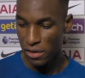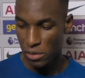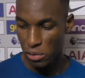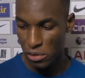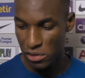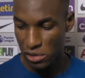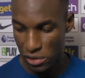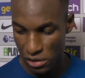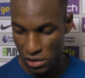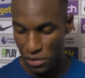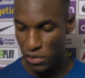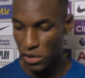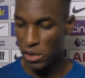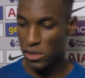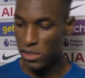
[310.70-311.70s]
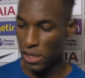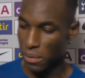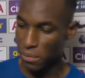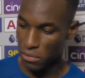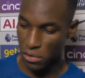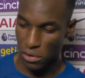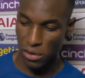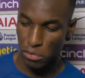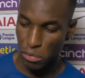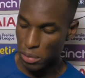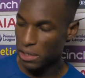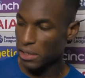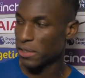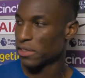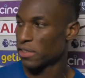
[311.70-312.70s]
It was a difficult time for
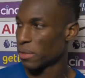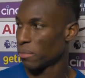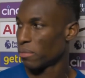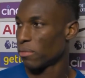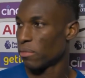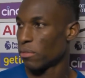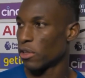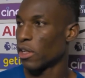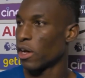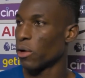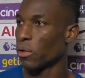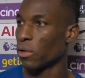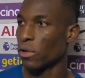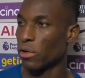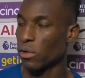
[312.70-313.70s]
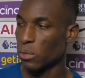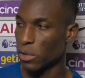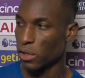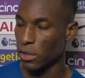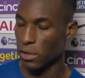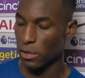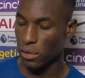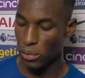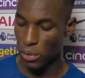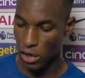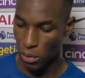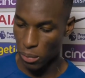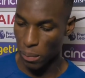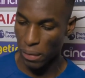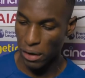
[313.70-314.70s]
everybody in the team, but now, you know, we're
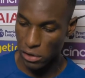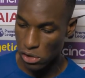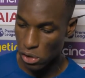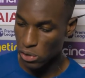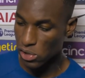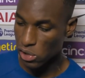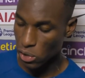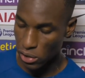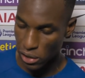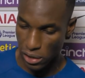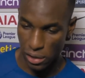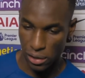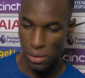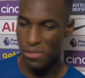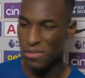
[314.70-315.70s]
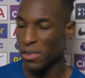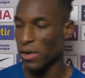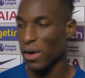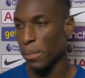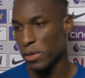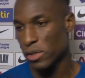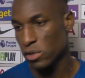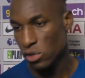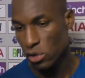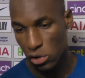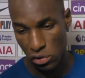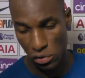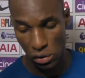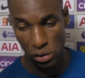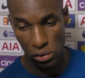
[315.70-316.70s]
coming back slowly, slowly, and I'm very happy to score
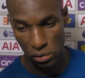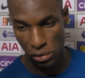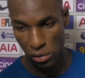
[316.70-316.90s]
3 goals.